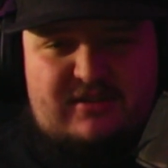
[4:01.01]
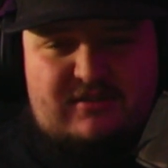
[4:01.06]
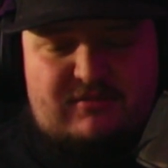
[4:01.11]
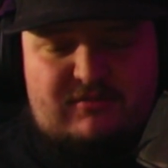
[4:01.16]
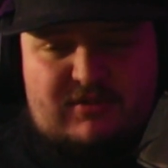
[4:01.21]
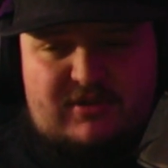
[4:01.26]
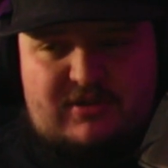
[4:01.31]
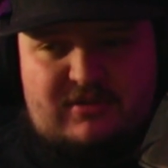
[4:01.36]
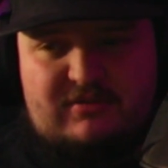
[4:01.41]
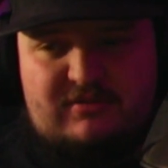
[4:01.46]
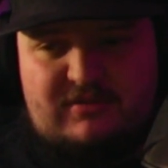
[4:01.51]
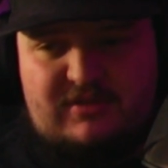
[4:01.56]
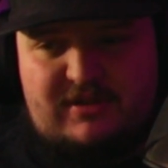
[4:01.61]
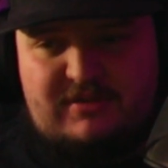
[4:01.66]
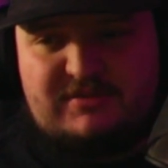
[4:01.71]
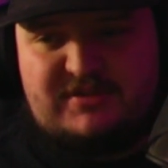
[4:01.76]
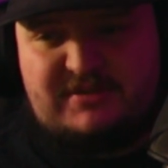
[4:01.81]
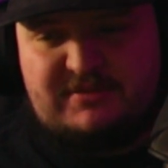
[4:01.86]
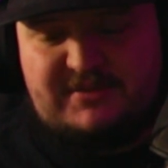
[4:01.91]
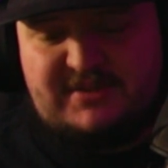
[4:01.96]
where
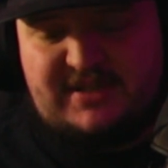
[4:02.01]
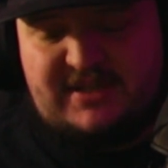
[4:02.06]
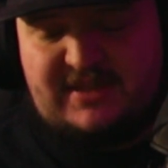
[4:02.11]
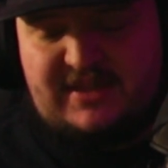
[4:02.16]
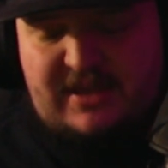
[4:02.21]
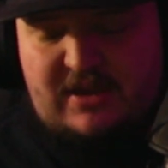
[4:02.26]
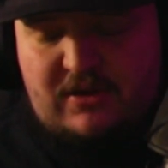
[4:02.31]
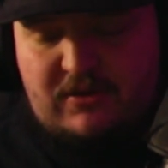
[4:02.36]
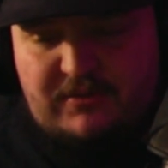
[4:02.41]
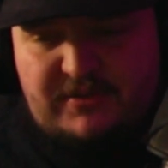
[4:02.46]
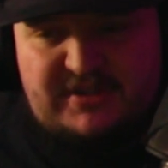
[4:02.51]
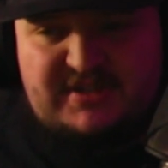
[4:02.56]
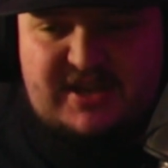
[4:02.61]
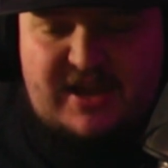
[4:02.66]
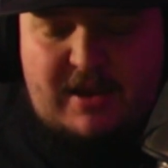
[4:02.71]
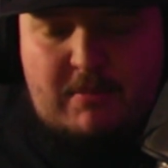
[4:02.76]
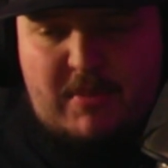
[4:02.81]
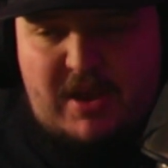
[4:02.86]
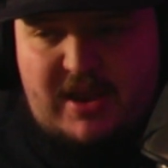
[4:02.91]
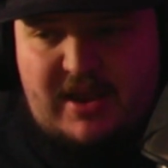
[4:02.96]
this was like the only time I